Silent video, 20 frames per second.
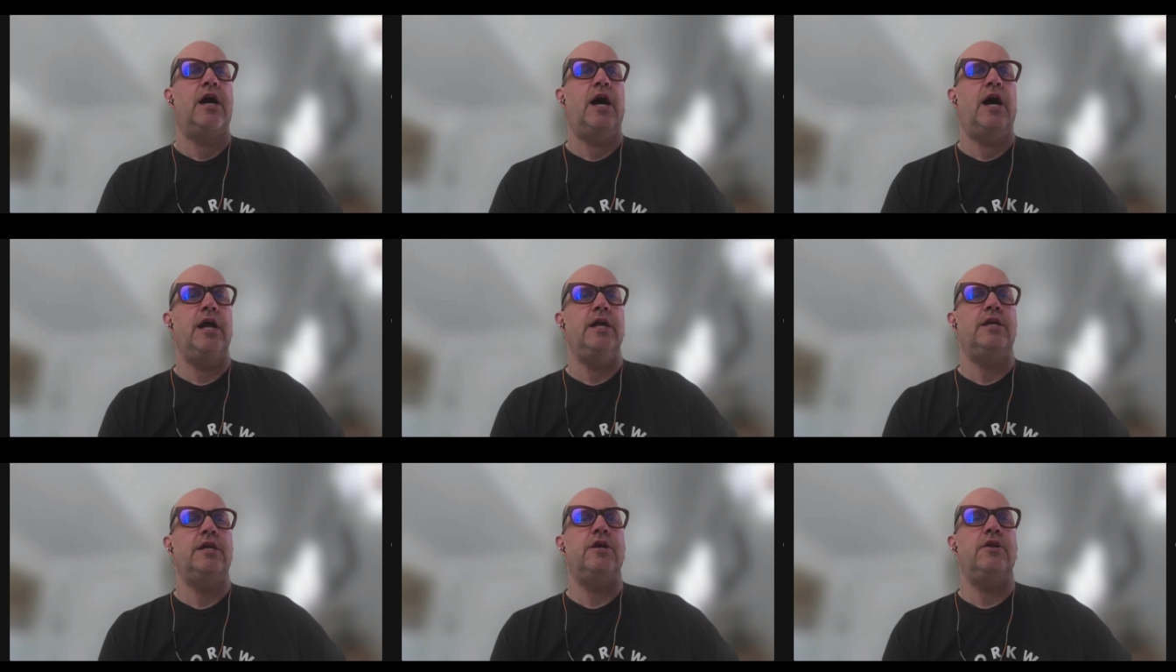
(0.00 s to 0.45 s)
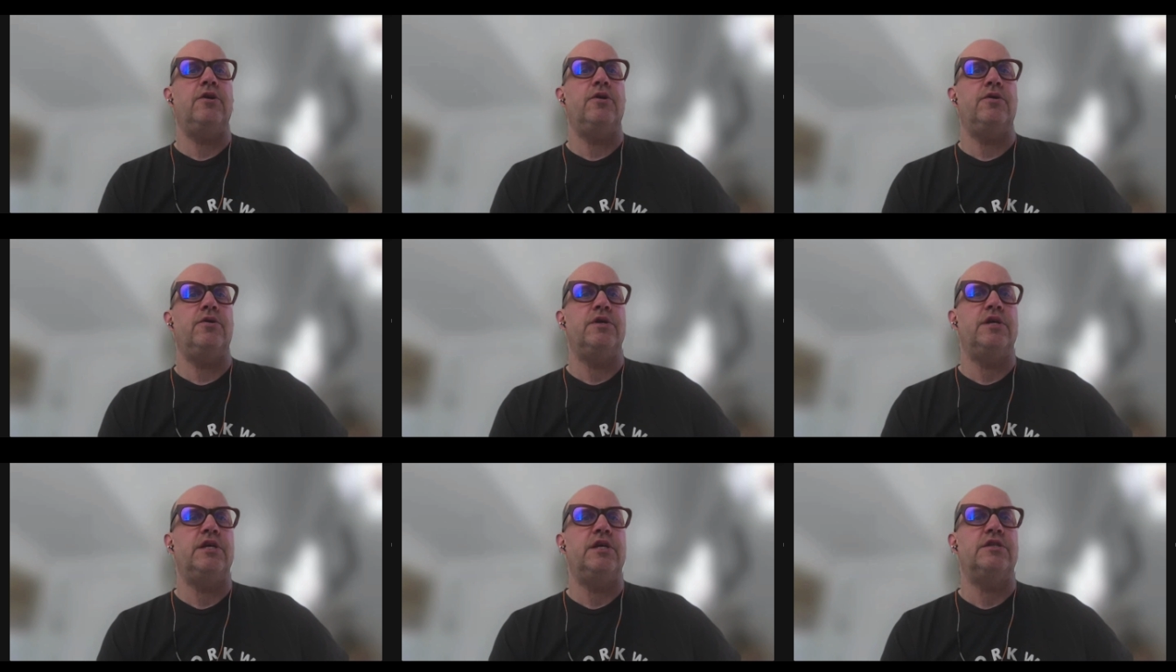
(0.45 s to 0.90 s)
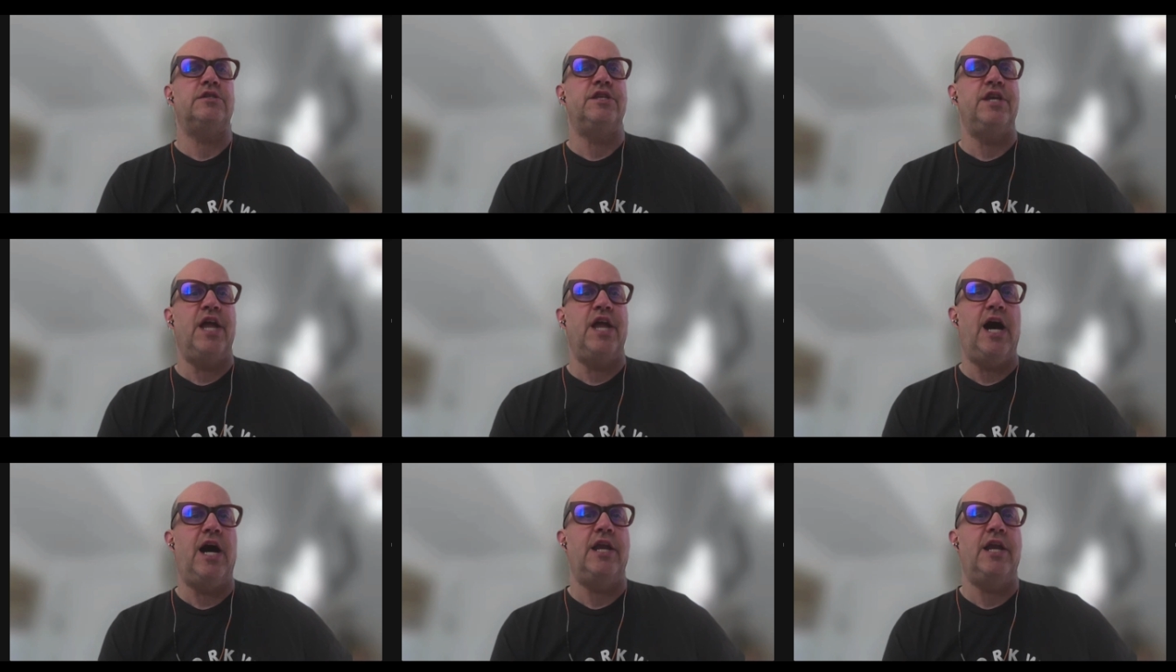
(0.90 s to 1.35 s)
Aikido is
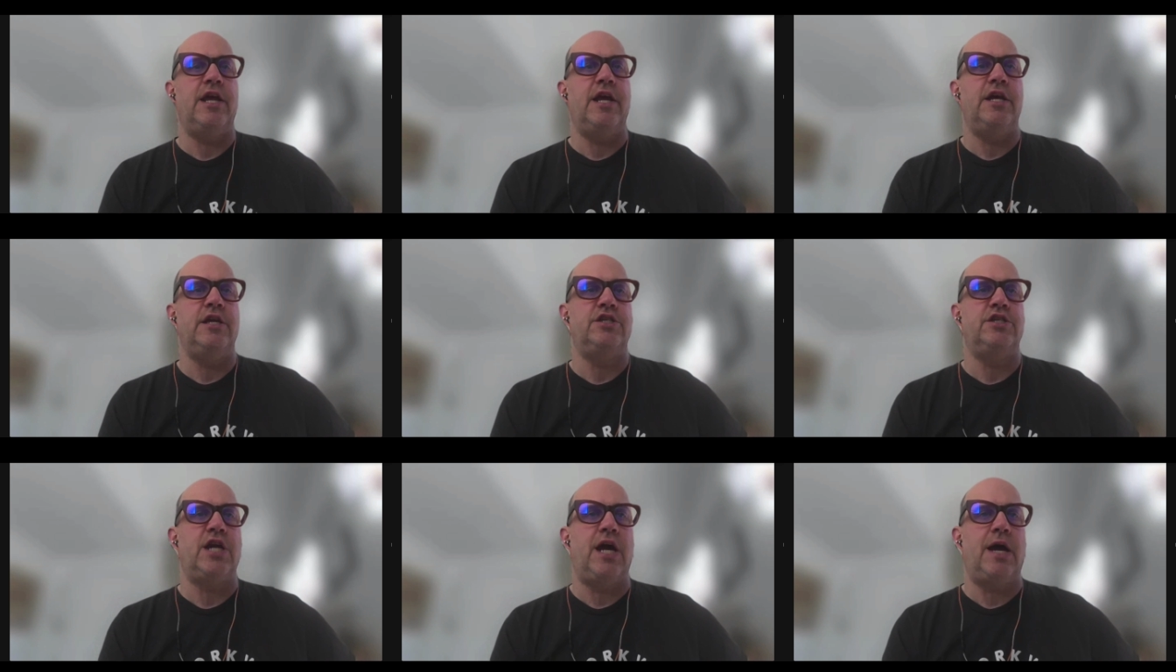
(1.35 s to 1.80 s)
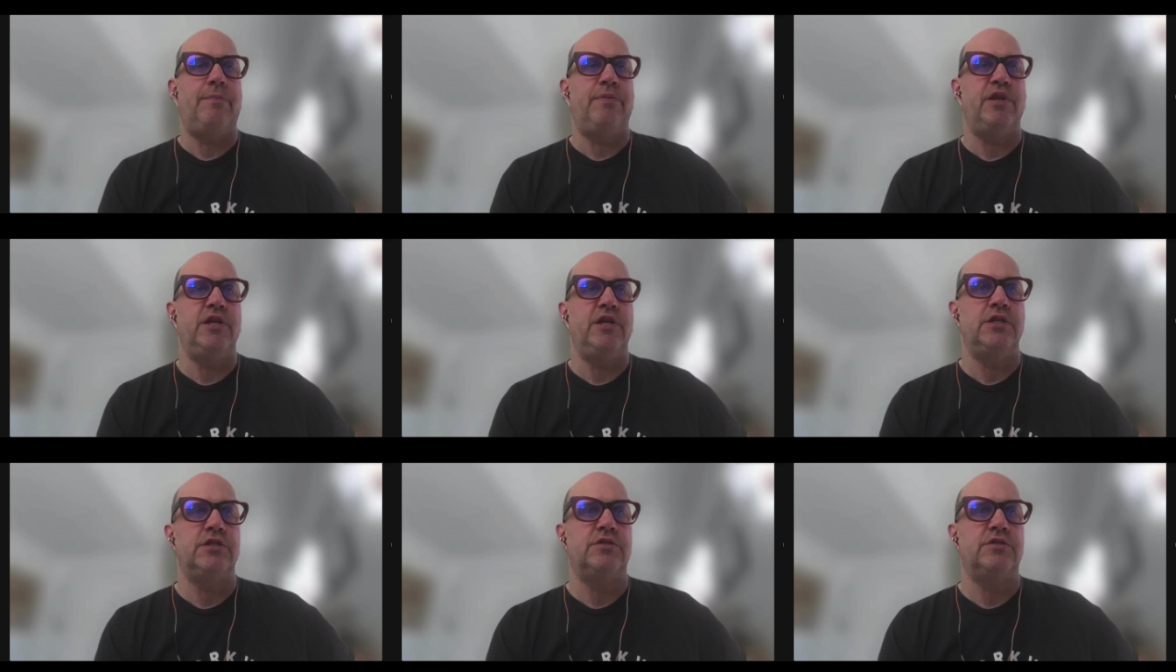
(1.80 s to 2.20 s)
not a Japanese